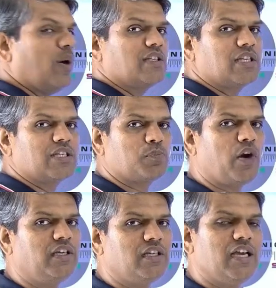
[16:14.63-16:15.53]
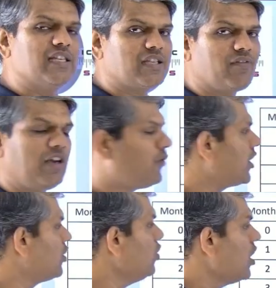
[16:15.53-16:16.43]
as
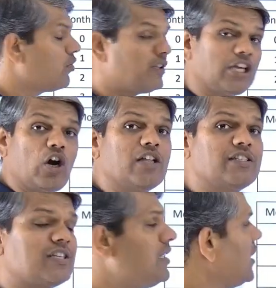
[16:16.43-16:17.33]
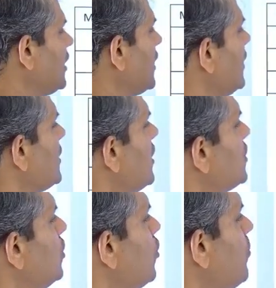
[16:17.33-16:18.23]
6.75 with a constant increase
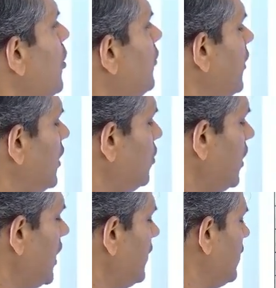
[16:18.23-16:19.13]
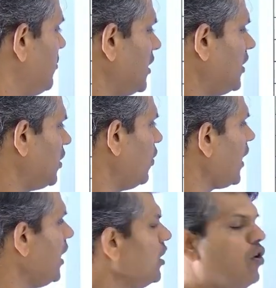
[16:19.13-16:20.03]
0.5 every month. Okay,
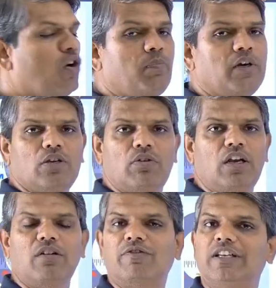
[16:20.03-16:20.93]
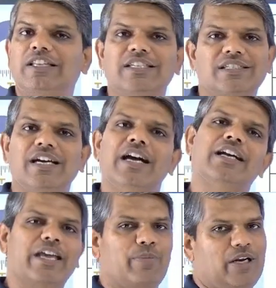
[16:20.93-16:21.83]
hope you will fill this
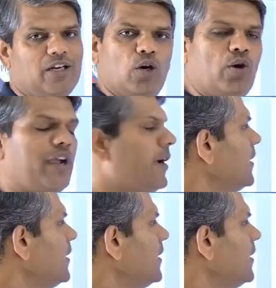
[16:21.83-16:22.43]
table. Okay,